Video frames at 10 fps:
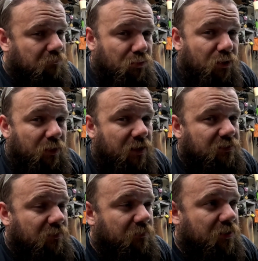but we got
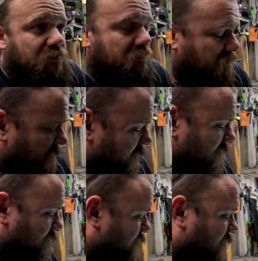something done.
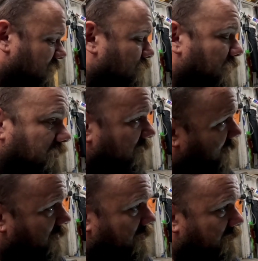That's the main
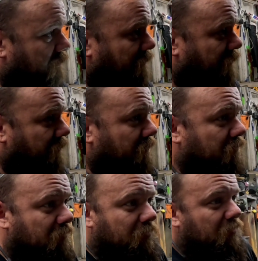thing here.
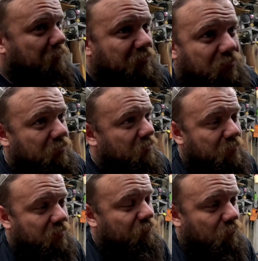I've been talking
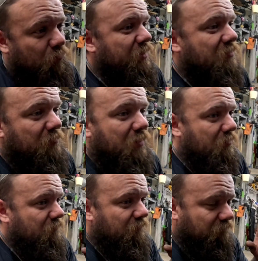about it for weeks, about
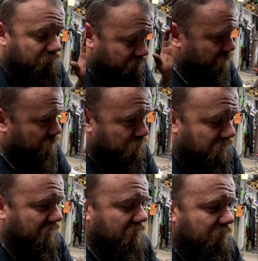
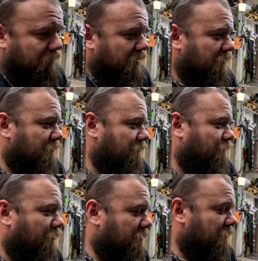plating the front of
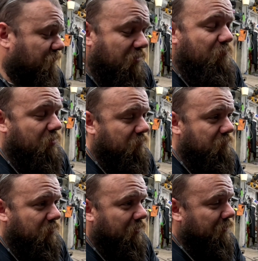this frame rail.
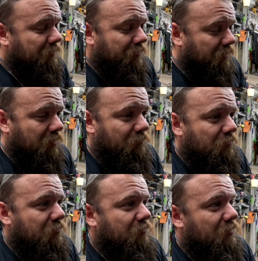Can't even
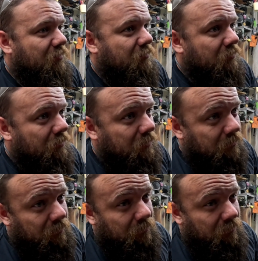talk today,
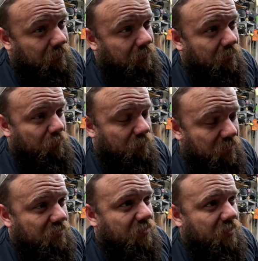and we've
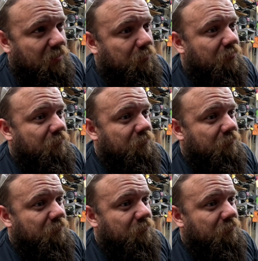made that happen.